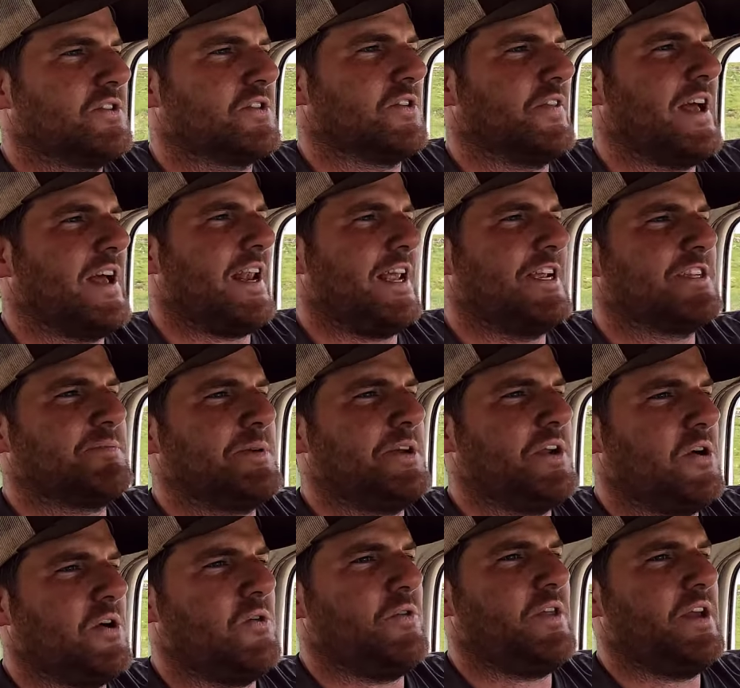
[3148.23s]
So that lets me
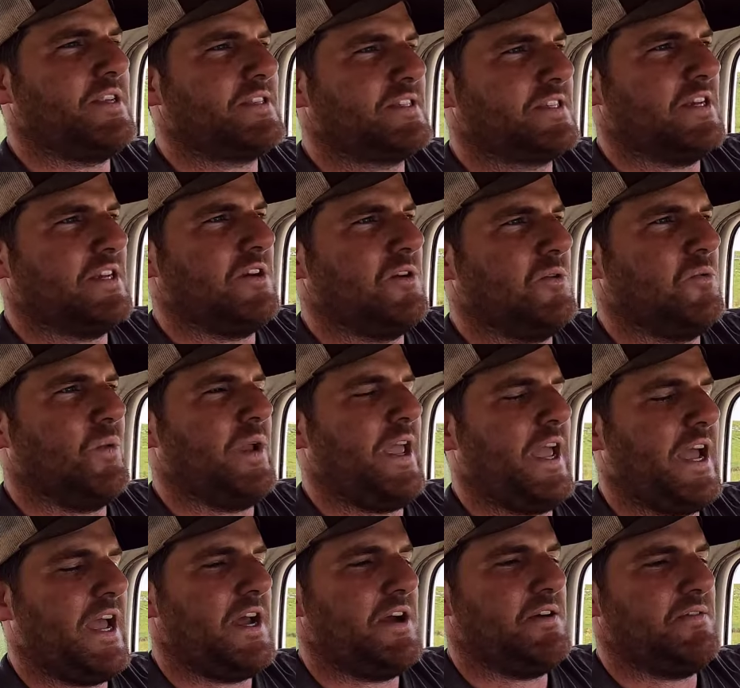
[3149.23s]
know that we
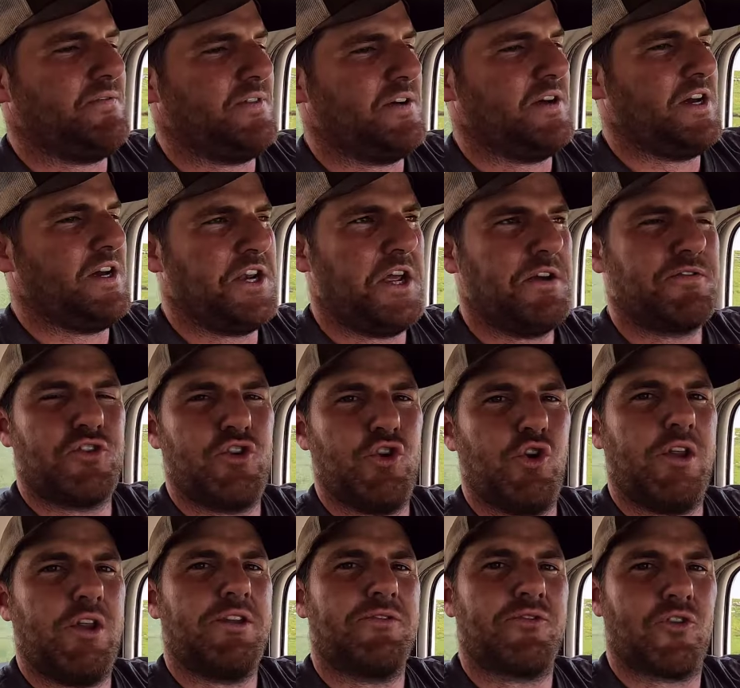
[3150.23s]
have enough
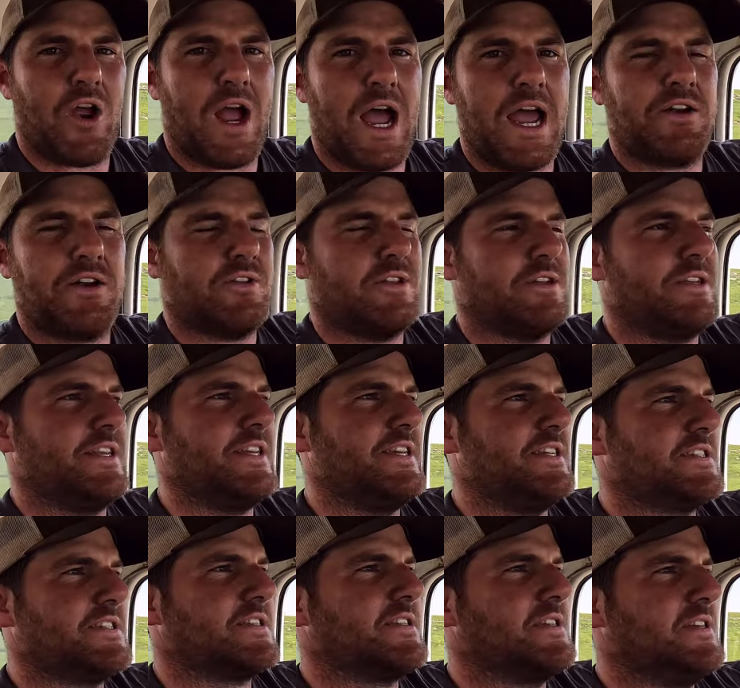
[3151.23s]
cooling for idle at
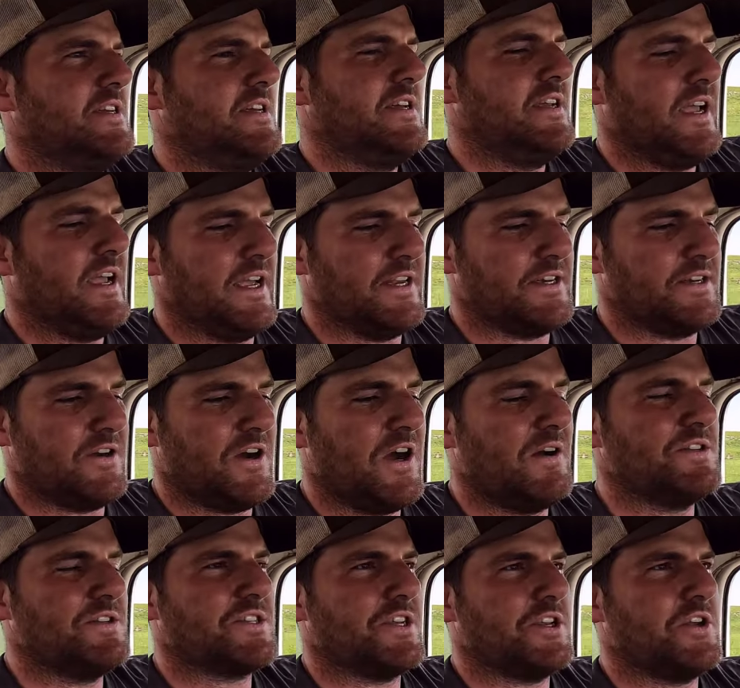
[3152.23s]
least. And
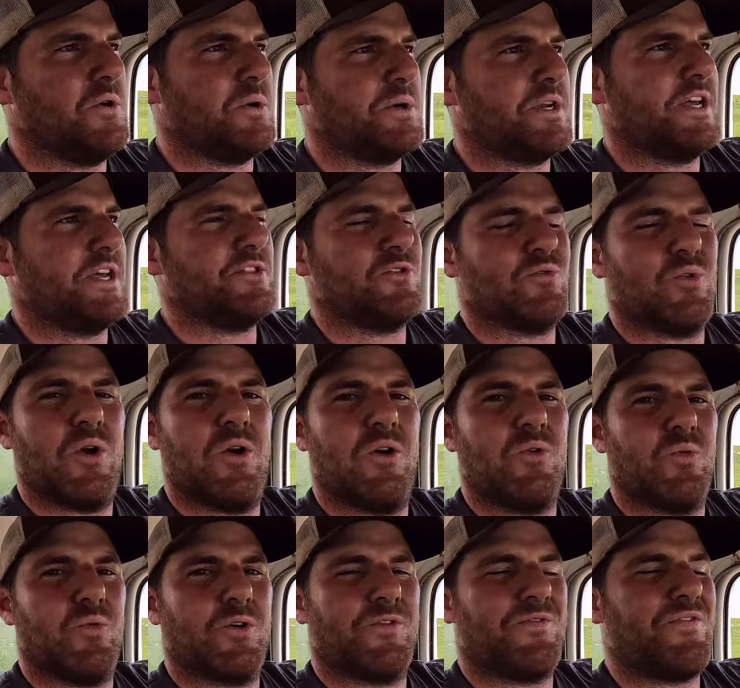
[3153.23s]
obviously going down the
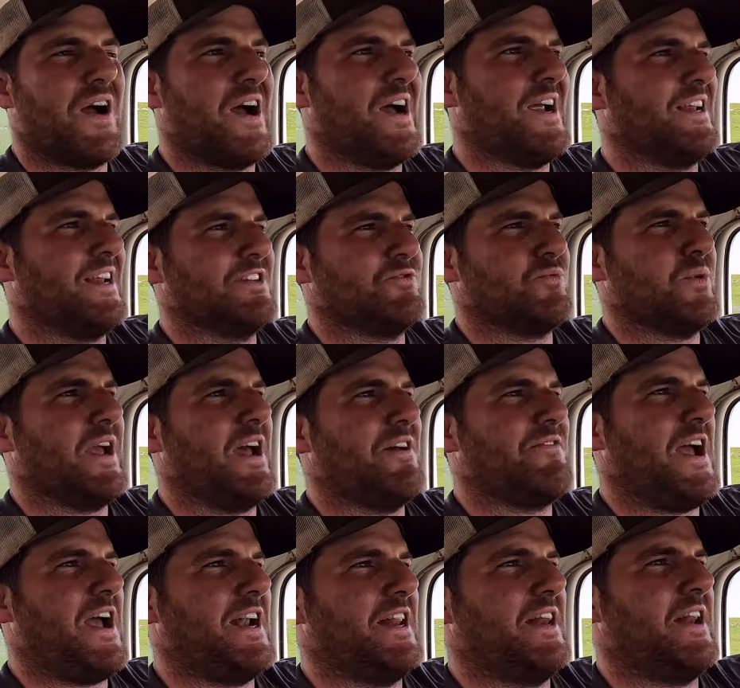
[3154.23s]
road, we're fine because we
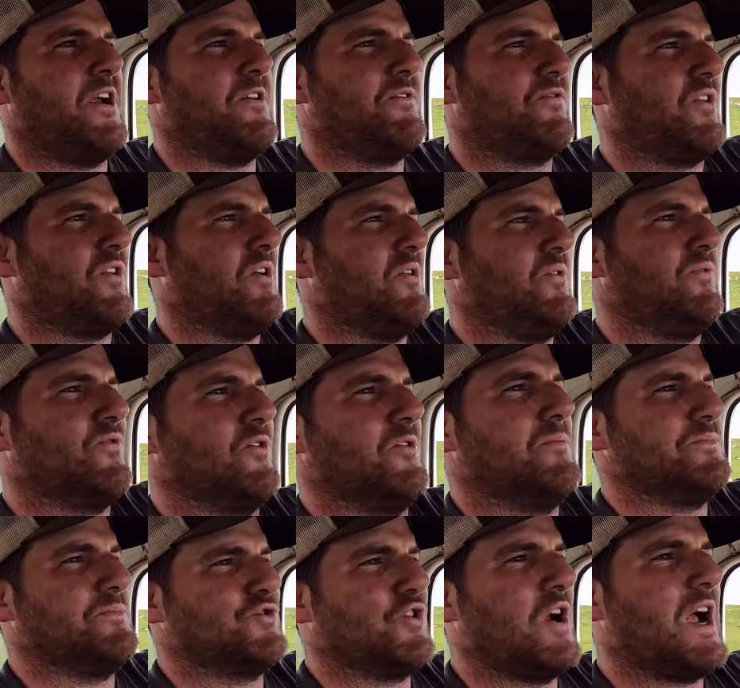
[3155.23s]
have added airflow
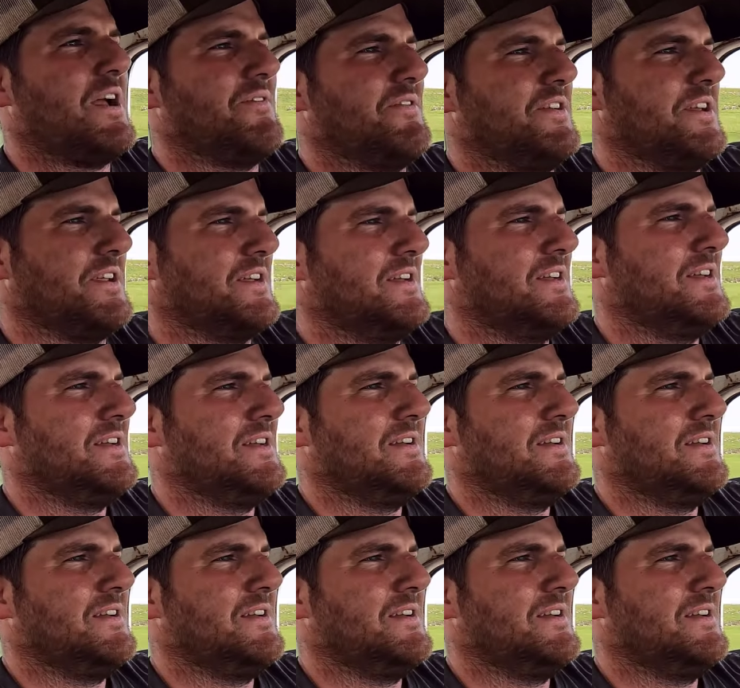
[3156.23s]
from driving.